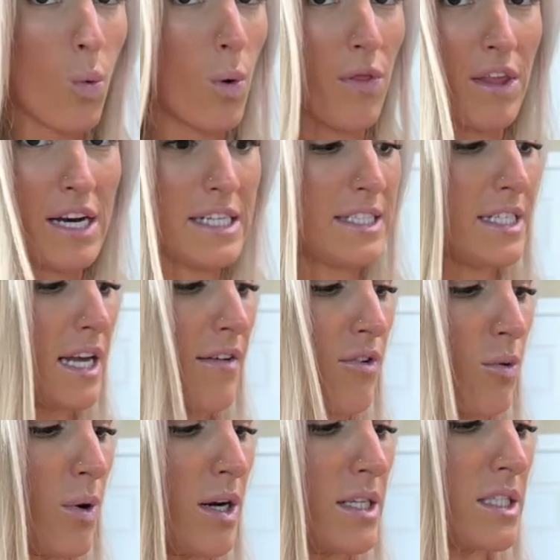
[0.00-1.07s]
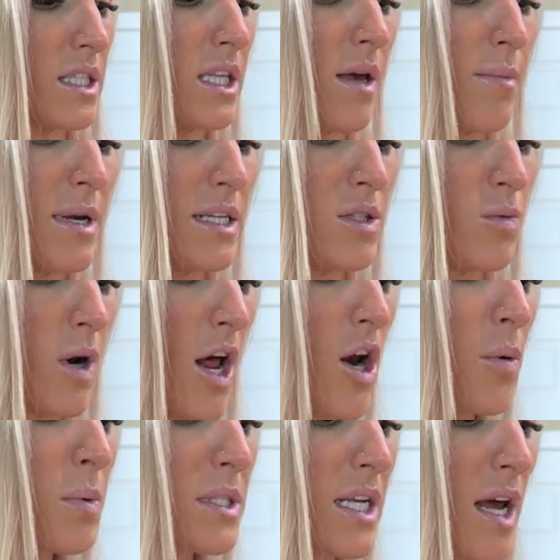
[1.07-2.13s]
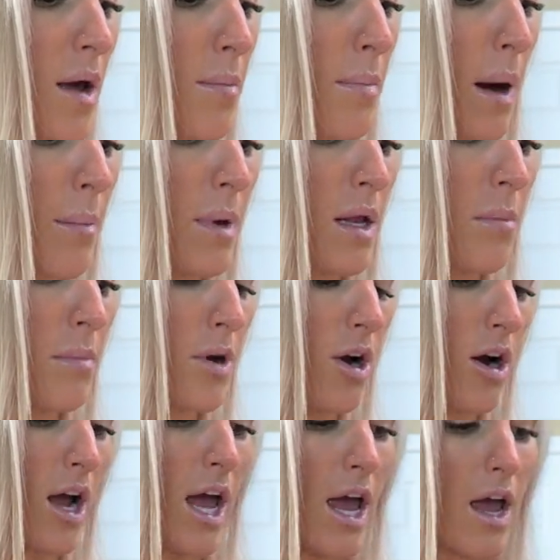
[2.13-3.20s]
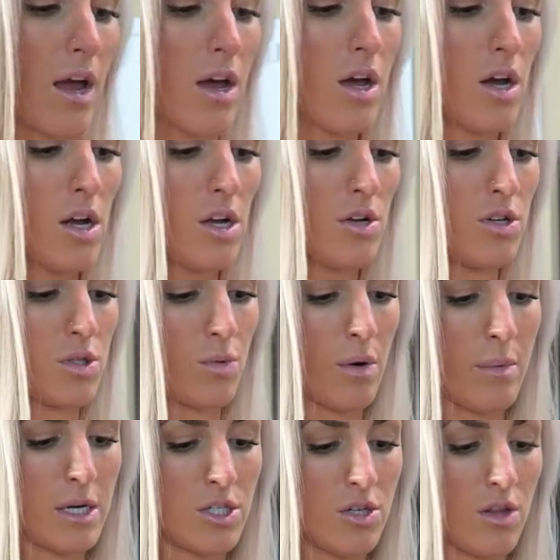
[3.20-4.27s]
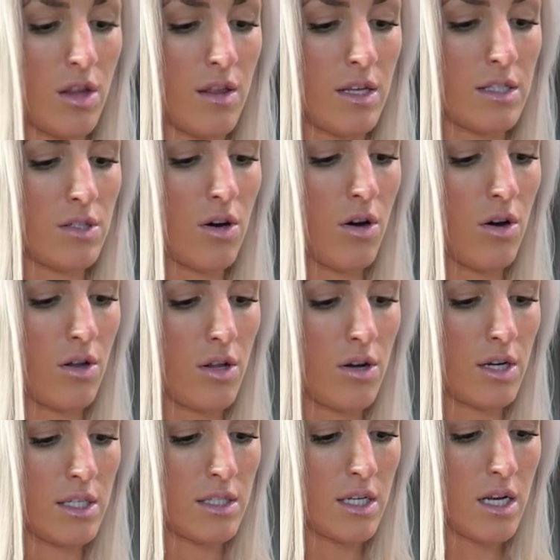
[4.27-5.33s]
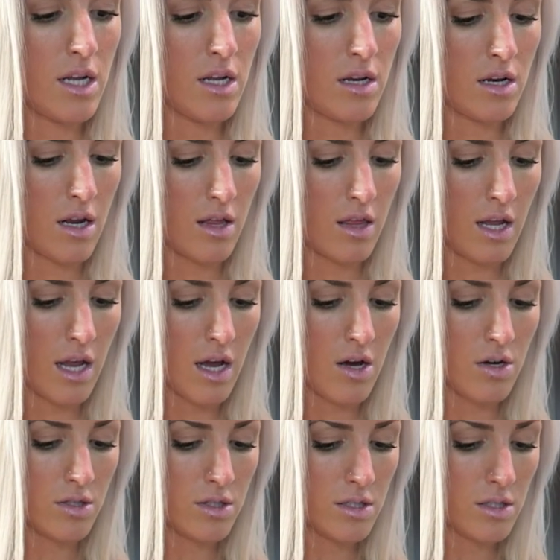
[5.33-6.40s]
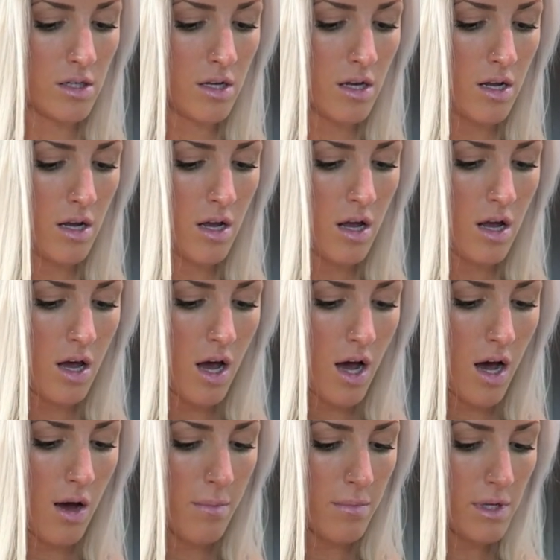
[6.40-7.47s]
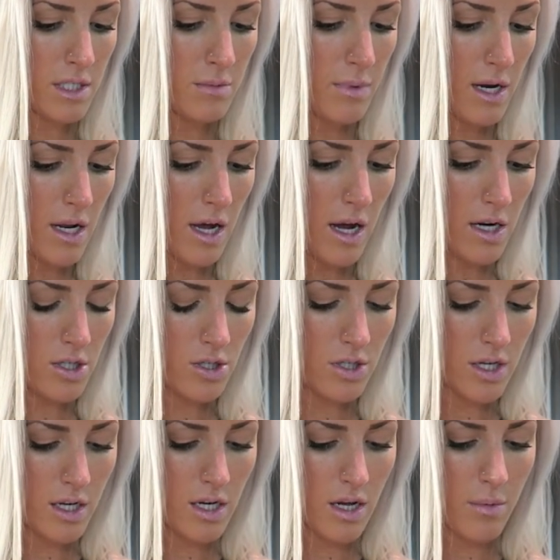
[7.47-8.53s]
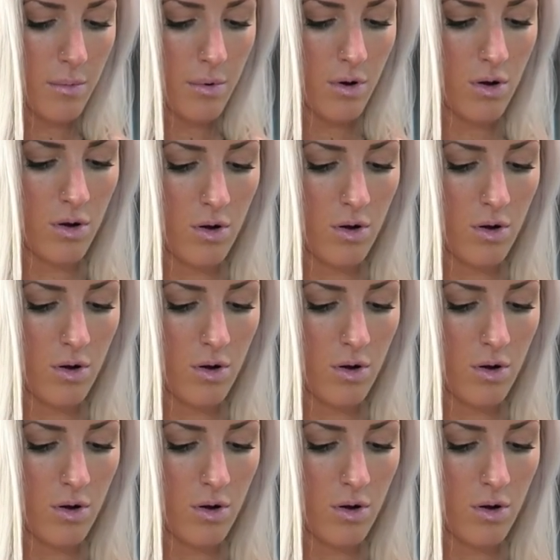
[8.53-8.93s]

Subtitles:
one that I see everywhere. It's Libby's 100% pumpkin puree. You just wanna make sure that that's all there is in it, nothing else. This might actually end up